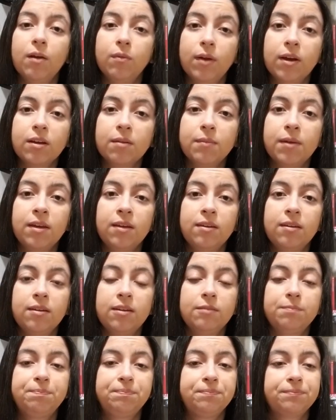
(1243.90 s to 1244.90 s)
I recommend
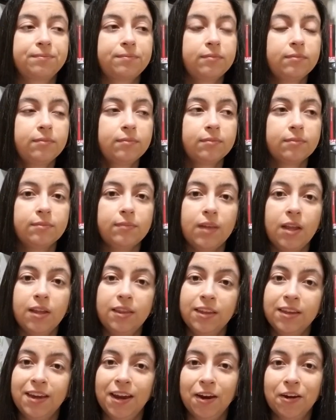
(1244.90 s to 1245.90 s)
it.
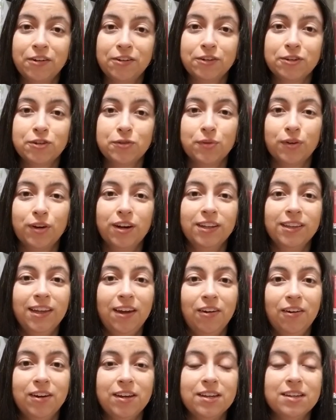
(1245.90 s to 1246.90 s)
The characters were
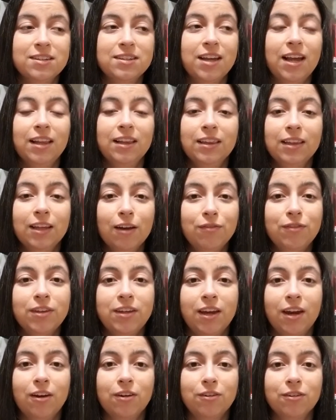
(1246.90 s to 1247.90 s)
hilarious. I love
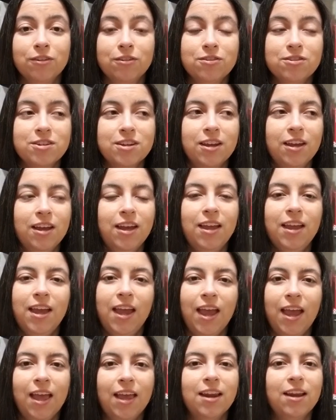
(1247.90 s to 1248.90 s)
the characters.
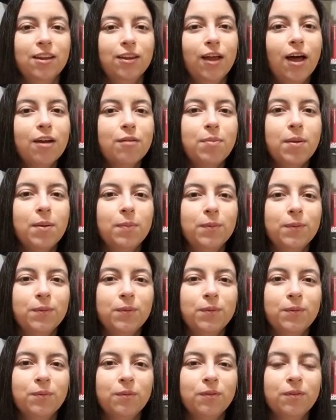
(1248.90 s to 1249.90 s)
And a lot of
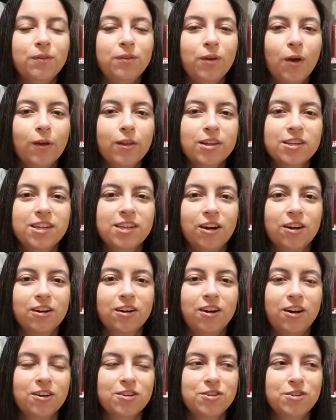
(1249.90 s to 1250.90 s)
people know this
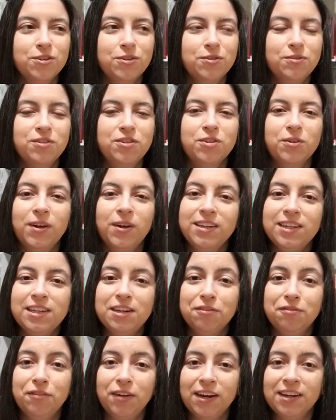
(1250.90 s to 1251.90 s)
car cartoon, so I
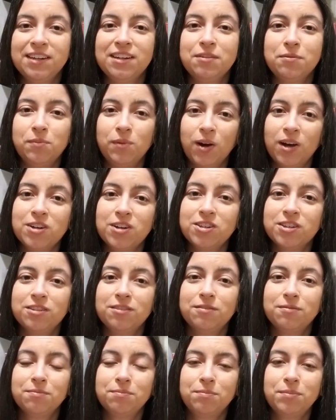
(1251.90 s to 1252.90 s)
need to find it and watch
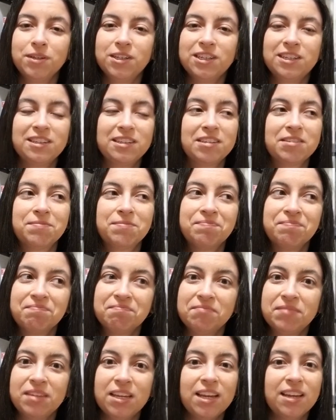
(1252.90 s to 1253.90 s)
it. But
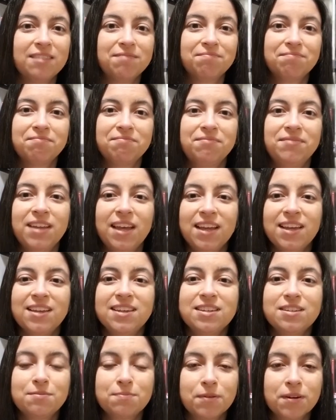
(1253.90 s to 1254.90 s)
yeah, that
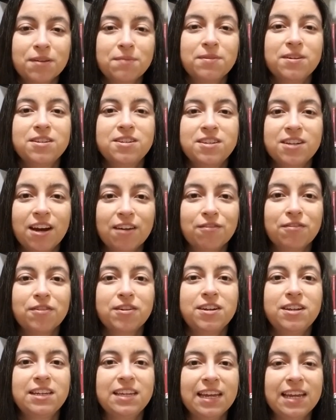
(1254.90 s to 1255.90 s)
is pretty much
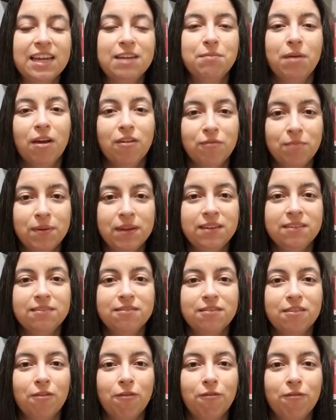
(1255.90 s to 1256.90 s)
every game I've
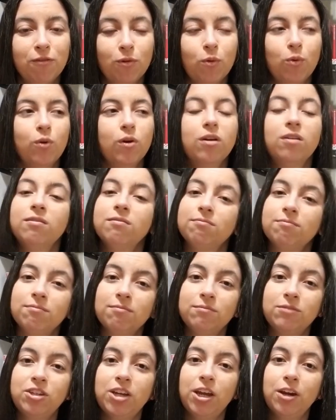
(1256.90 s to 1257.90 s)
beaten for
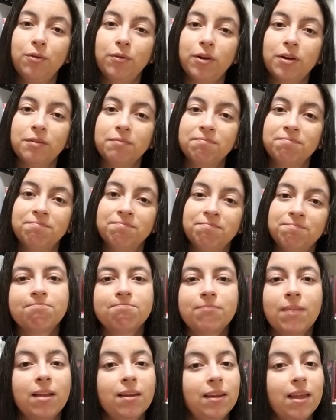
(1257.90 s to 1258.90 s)
January.
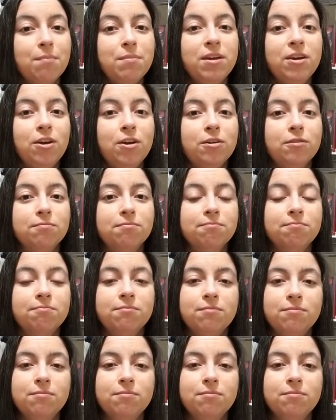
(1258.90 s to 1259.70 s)
Let me know.